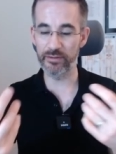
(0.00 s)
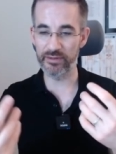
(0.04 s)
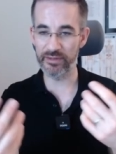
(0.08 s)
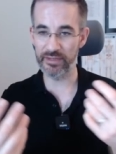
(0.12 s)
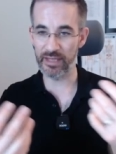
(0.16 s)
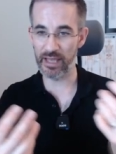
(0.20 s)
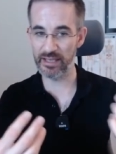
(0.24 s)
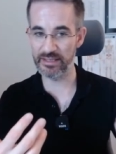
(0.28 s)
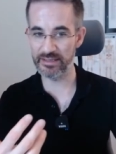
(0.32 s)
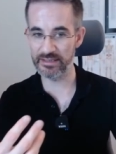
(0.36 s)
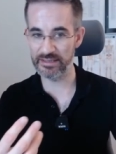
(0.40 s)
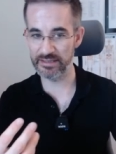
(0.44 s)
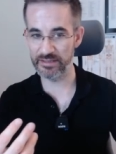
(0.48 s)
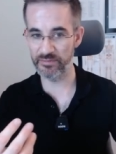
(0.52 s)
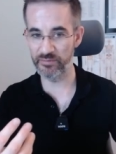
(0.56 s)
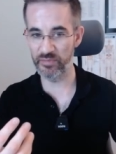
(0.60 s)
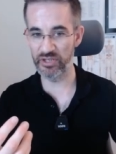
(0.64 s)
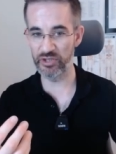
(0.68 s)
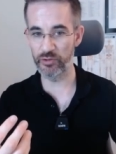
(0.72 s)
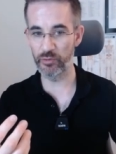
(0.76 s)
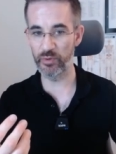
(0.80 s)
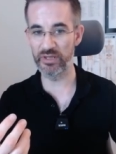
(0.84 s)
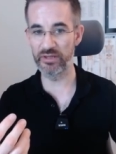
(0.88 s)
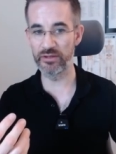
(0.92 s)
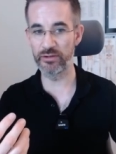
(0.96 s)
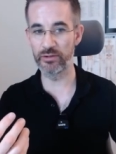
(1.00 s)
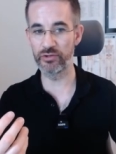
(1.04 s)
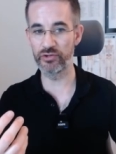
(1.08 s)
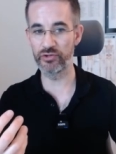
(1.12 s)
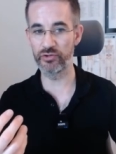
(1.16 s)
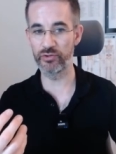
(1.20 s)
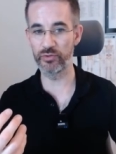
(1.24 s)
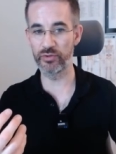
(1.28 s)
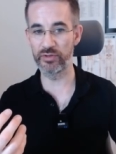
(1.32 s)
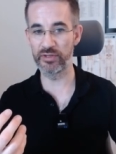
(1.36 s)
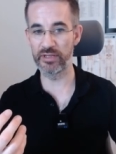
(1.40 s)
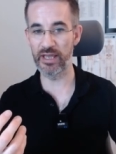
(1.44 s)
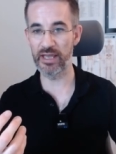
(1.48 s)
tasks between the
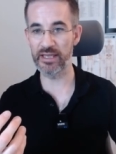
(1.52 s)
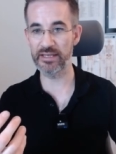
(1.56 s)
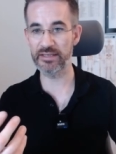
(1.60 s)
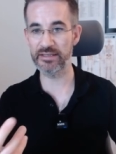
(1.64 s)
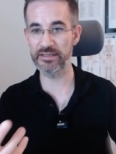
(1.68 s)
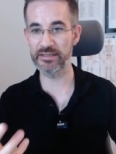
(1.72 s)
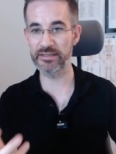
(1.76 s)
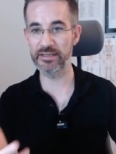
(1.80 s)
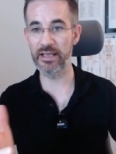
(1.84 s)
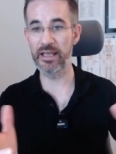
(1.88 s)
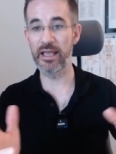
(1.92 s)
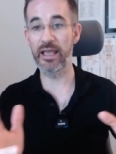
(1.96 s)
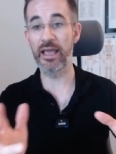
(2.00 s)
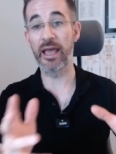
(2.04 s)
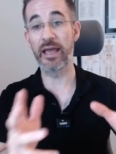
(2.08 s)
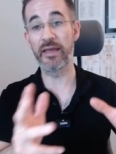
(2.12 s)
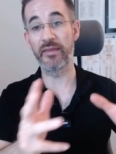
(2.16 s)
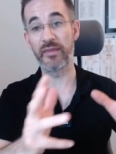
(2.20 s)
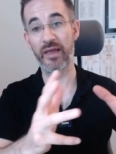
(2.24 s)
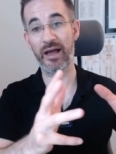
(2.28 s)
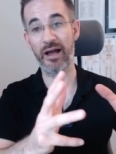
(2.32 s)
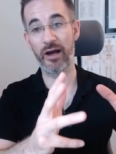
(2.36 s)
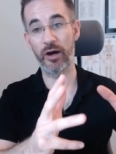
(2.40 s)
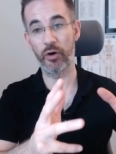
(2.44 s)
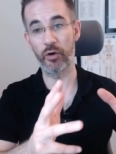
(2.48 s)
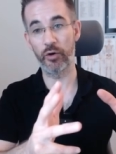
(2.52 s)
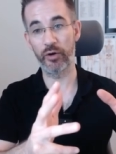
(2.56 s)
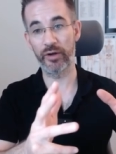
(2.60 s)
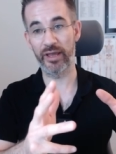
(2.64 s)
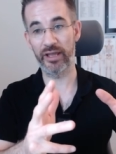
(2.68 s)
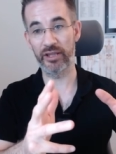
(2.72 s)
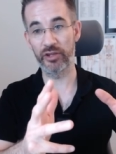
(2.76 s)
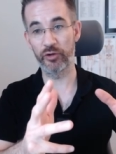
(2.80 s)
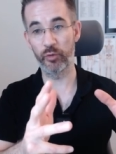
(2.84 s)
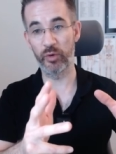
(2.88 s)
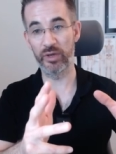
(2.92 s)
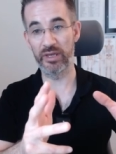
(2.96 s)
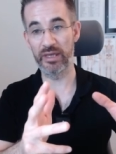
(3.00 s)
two desks and how
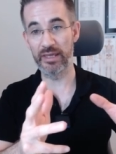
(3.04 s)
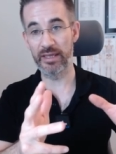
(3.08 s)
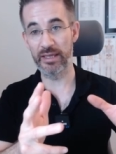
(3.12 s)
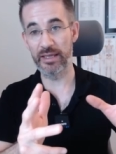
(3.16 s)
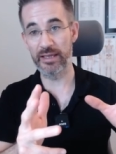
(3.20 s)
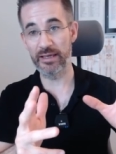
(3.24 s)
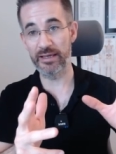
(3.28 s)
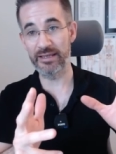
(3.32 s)
can we,